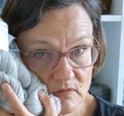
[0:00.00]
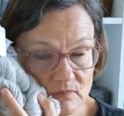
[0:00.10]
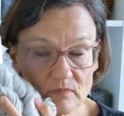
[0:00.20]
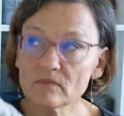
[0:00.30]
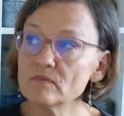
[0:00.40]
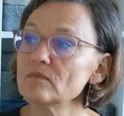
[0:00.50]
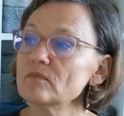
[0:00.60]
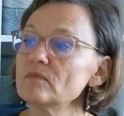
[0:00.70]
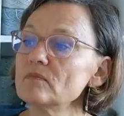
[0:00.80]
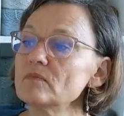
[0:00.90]

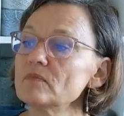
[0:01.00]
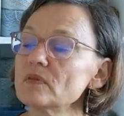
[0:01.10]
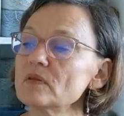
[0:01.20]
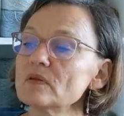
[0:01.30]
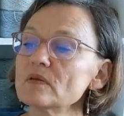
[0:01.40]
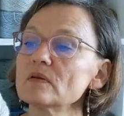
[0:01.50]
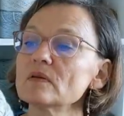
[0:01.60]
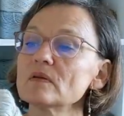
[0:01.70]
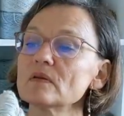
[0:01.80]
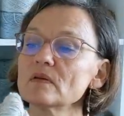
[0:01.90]

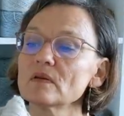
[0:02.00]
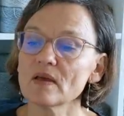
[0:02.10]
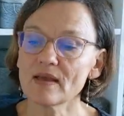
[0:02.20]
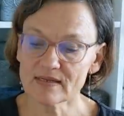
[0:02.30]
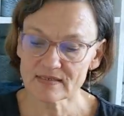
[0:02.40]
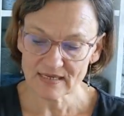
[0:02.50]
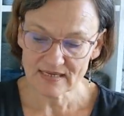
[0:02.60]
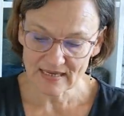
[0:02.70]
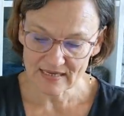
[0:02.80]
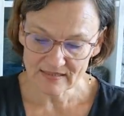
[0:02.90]
And
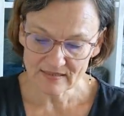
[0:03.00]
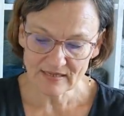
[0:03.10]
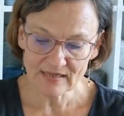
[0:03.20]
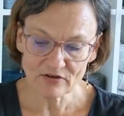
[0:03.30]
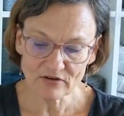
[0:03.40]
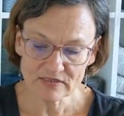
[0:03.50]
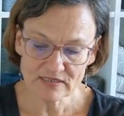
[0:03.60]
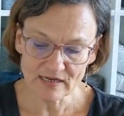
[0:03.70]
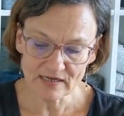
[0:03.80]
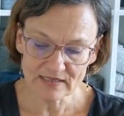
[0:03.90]
again, an
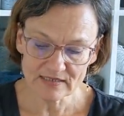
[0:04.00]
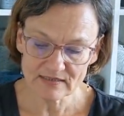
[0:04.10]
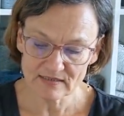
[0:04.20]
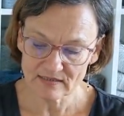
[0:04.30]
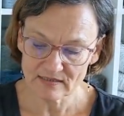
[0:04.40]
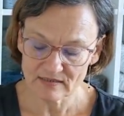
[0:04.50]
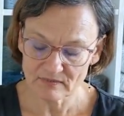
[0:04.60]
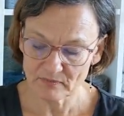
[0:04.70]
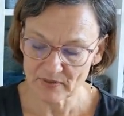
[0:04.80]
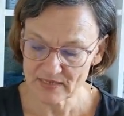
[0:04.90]
undyed
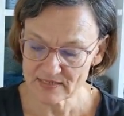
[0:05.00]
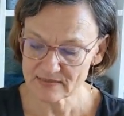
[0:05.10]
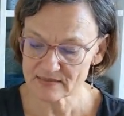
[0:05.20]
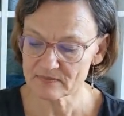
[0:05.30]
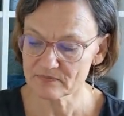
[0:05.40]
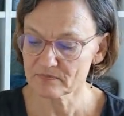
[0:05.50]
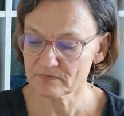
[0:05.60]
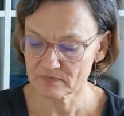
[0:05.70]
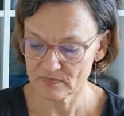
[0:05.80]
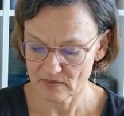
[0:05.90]
base.
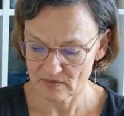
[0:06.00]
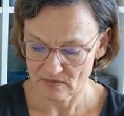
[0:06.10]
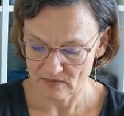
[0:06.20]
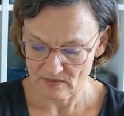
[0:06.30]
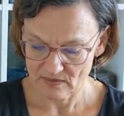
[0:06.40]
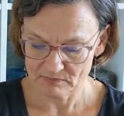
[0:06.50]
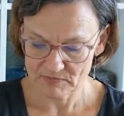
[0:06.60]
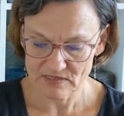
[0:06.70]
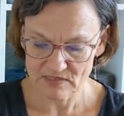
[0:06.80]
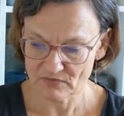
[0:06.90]
And let me
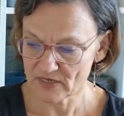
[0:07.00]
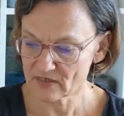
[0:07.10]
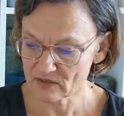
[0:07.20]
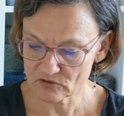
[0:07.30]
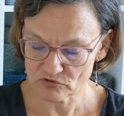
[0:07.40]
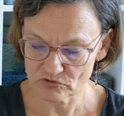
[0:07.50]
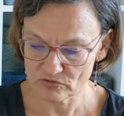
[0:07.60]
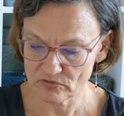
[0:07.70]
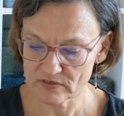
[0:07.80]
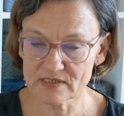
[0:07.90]
see if I can
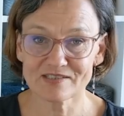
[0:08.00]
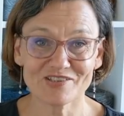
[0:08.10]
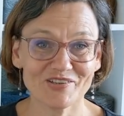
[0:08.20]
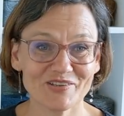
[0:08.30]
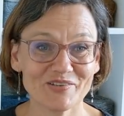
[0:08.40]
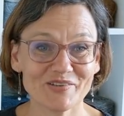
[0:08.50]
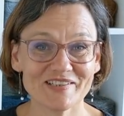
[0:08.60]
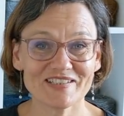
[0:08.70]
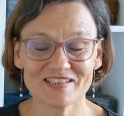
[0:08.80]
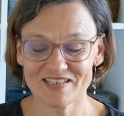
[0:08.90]
control this so you
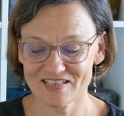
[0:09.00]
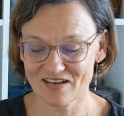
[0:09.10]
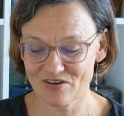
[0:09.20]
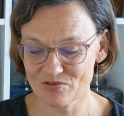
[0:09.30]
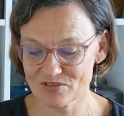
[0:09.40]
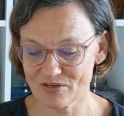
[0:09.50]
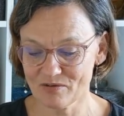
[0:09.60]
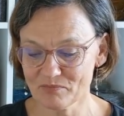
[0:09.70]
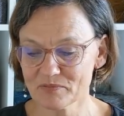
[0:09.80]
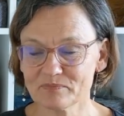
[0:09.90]
can see it close up.